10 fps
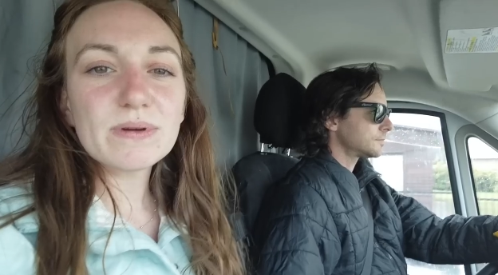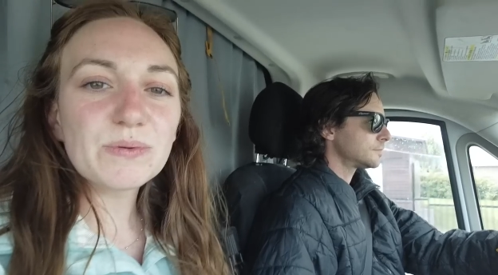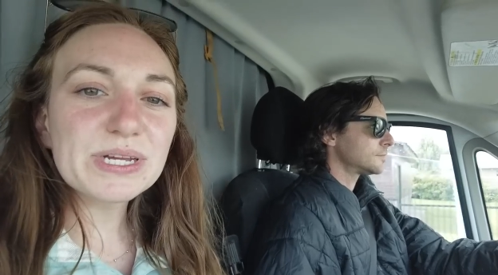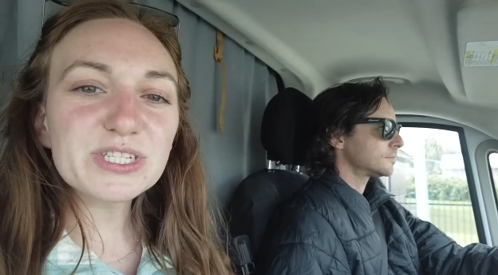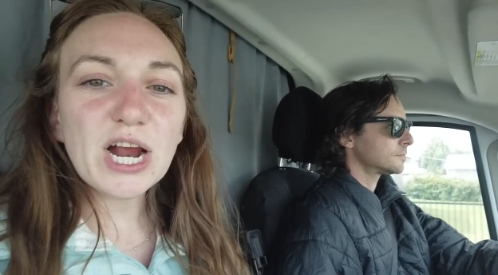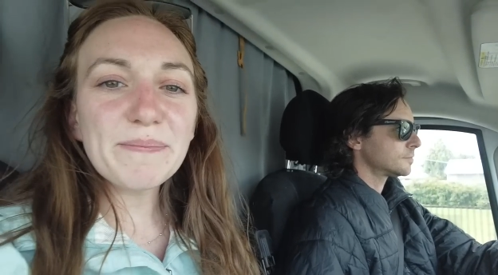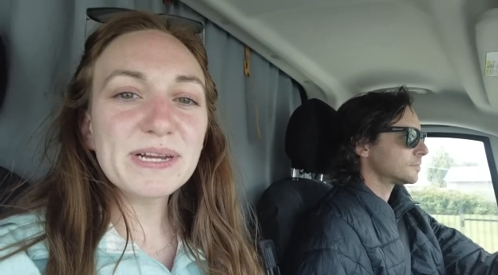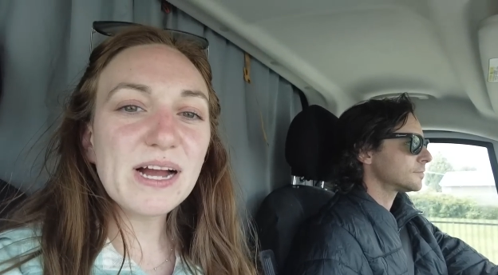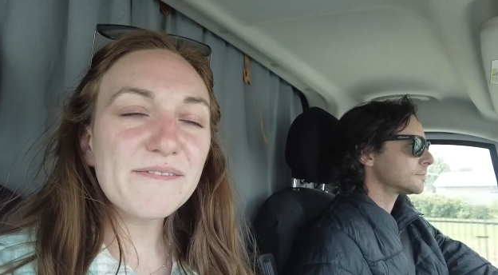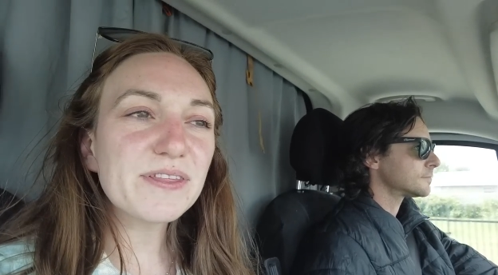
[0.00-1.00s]
Speaker 1: With dropping
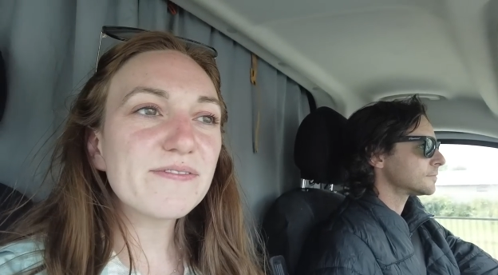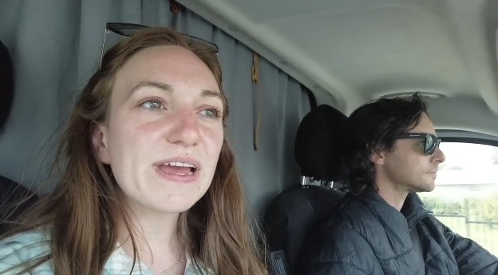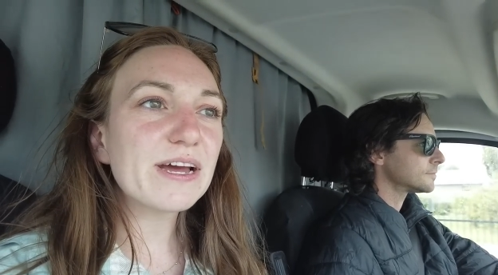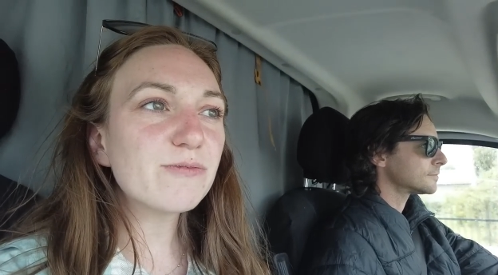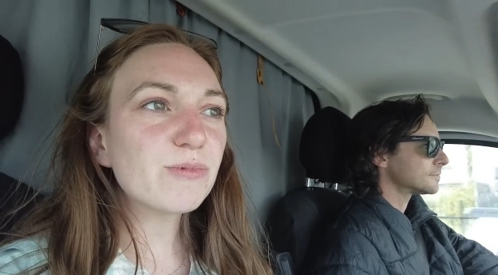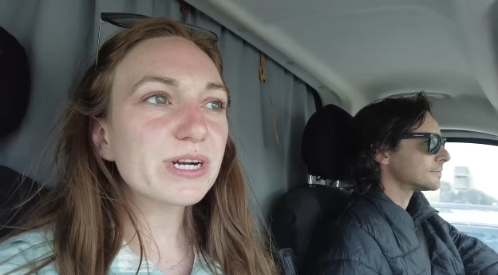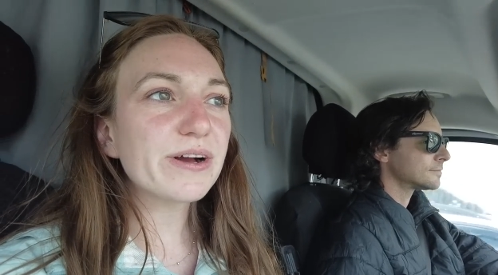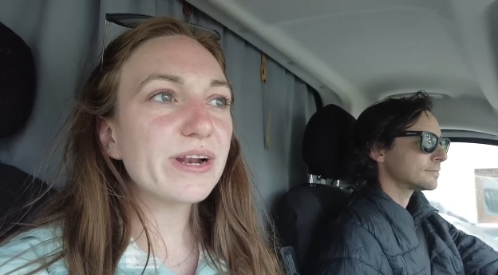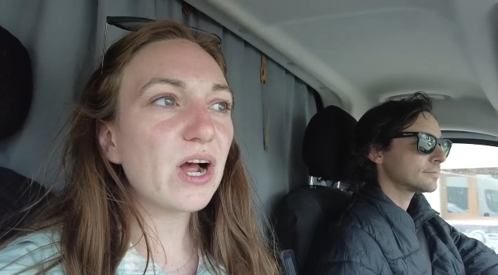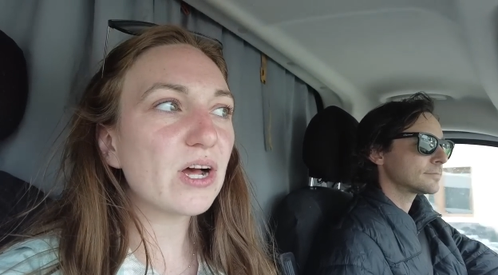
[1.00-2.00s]
off the van, we're going to
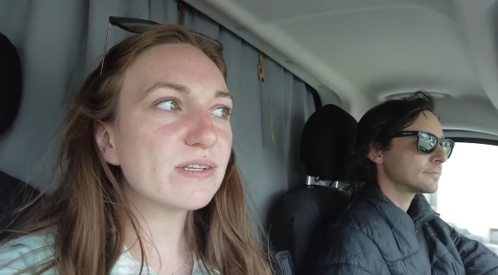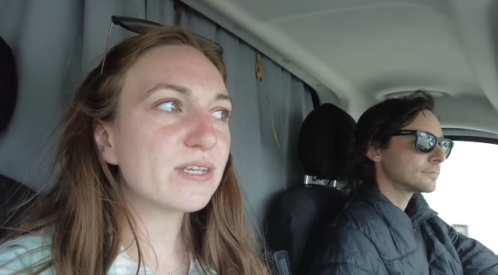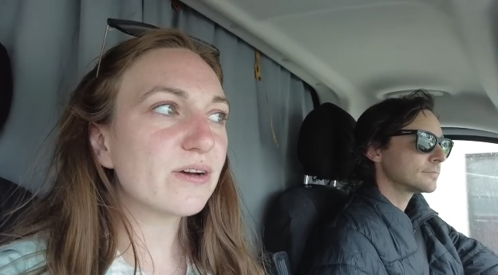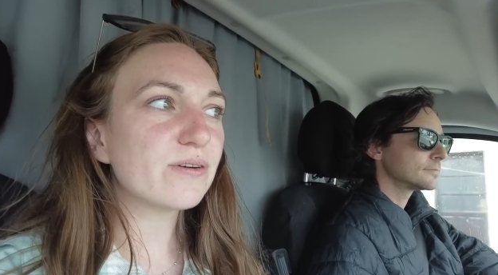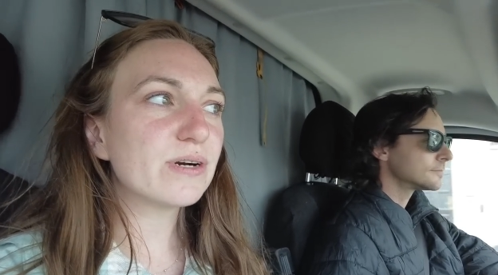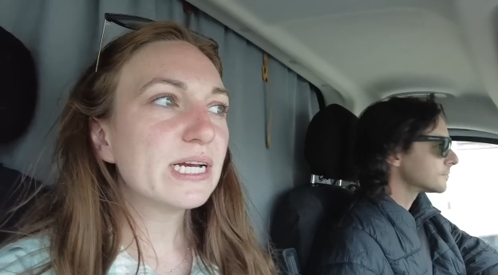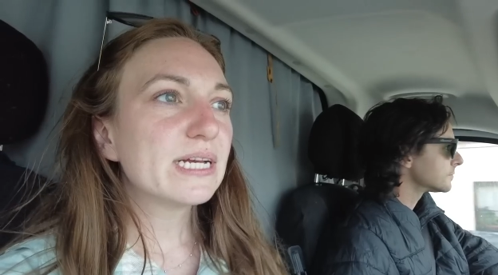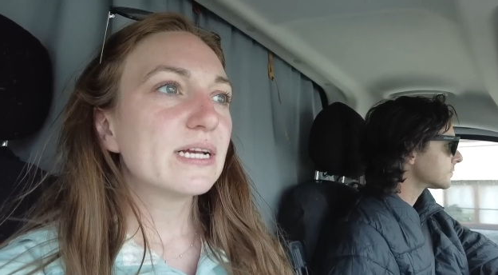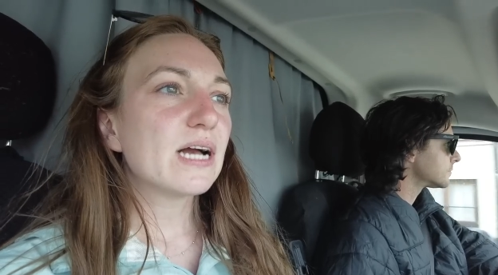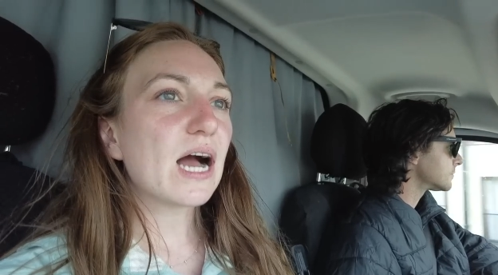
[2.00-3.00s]
also
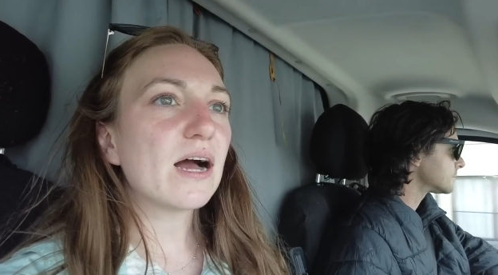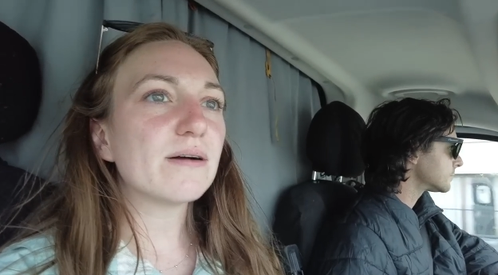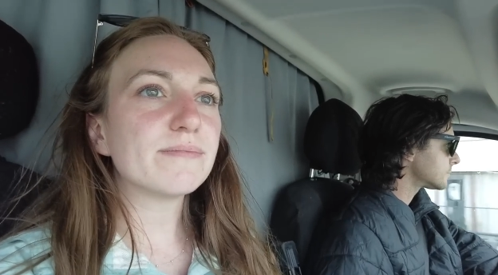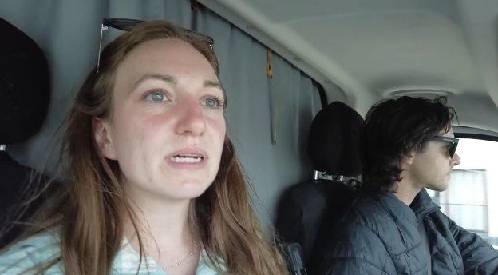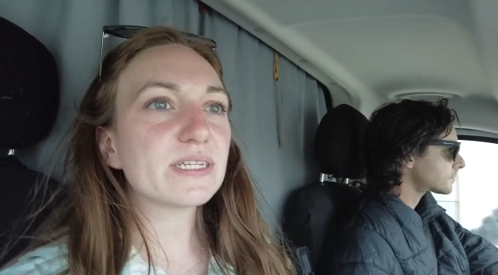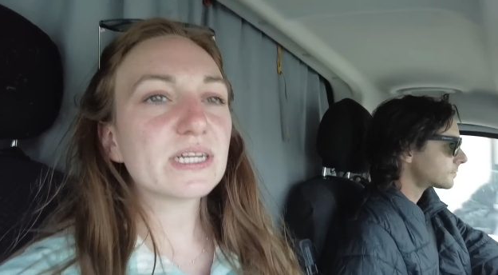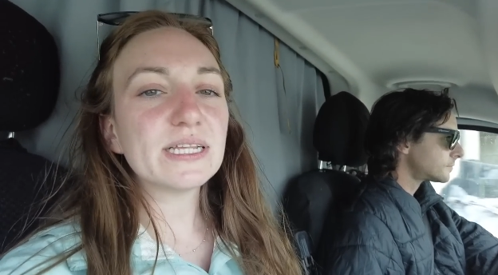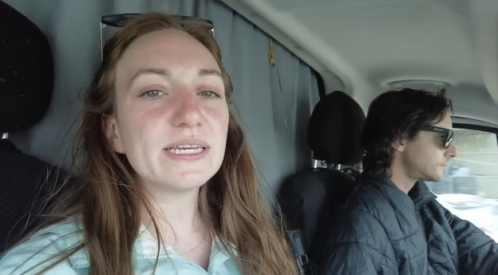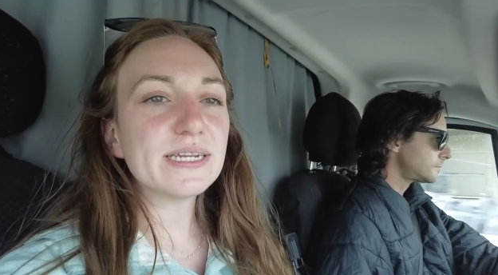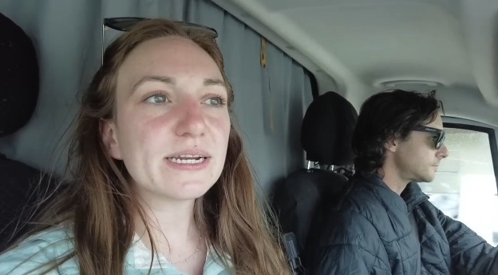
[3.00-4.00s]
um,
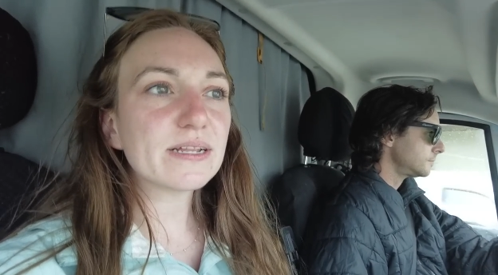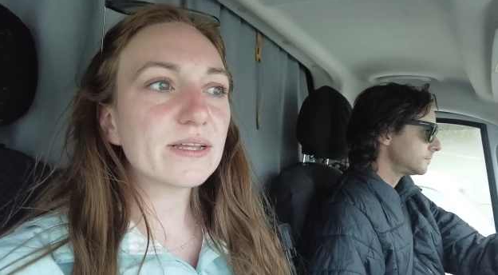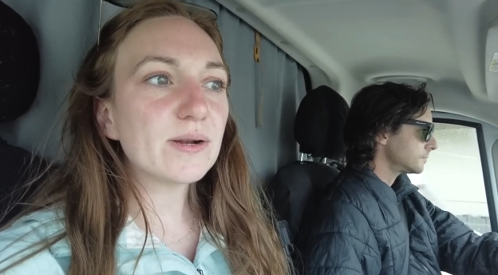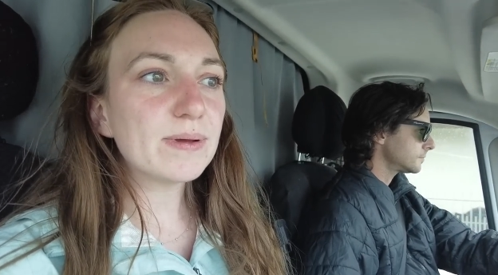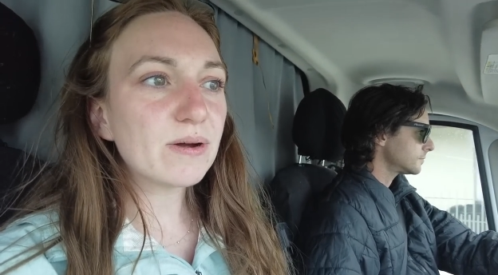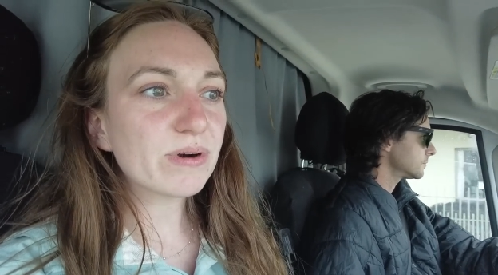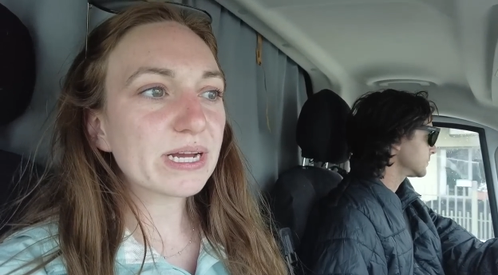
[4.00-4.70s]
clean it a little bit. We're